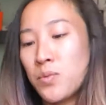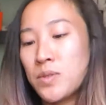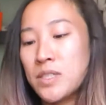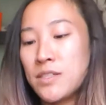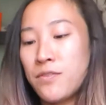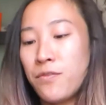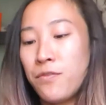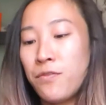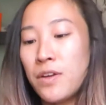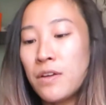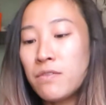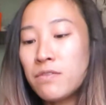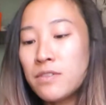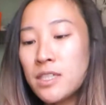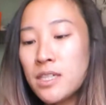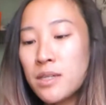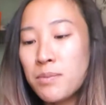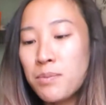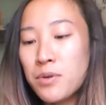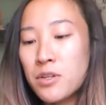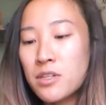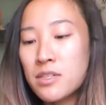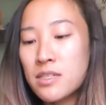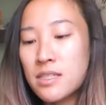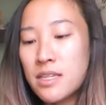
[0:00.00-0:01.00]
it was
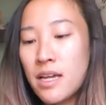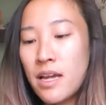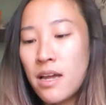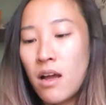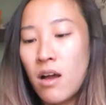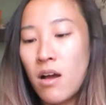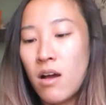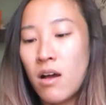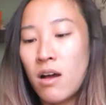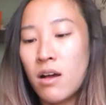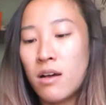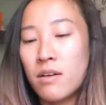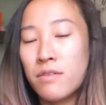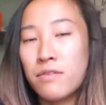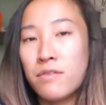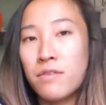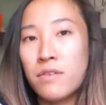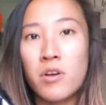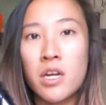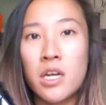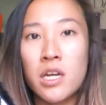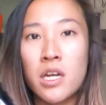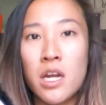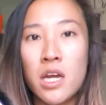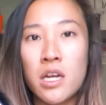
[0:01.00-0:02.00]
50% off,
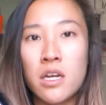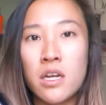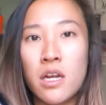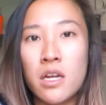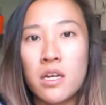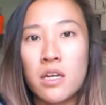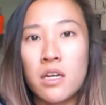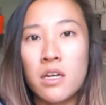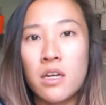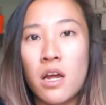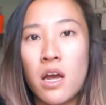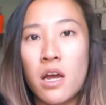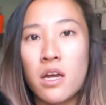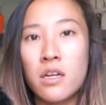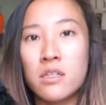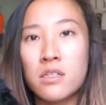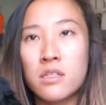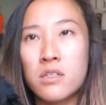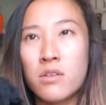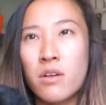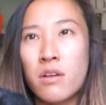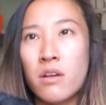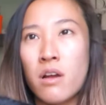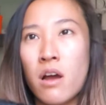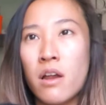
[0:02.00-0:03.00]
$49.99.
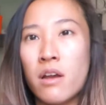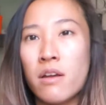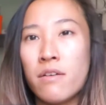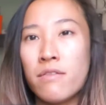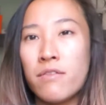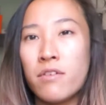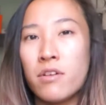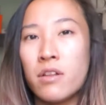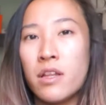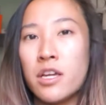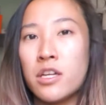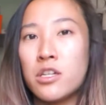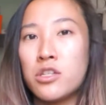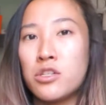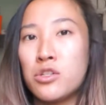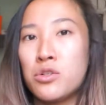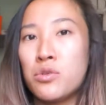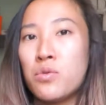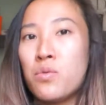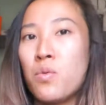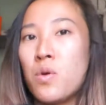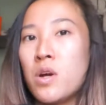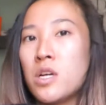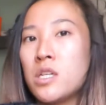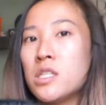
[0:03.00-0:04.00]
So I got it for like
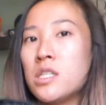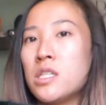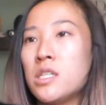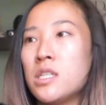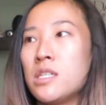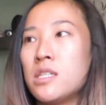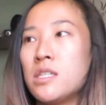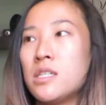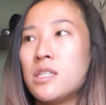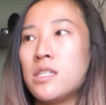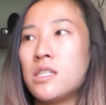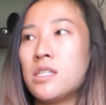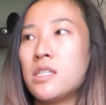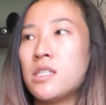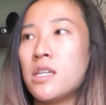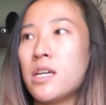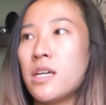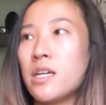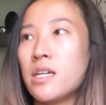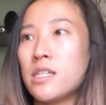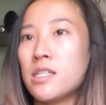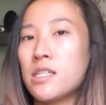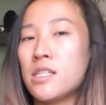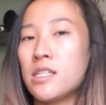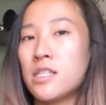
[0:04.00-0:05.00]

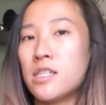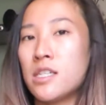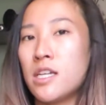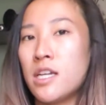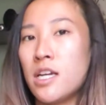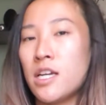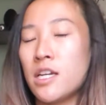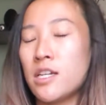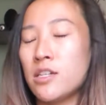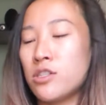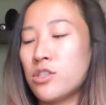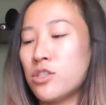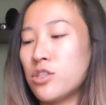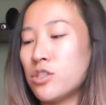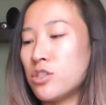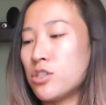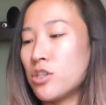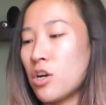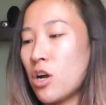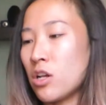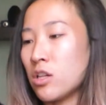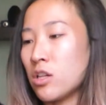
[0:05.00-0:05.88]
$26-ish.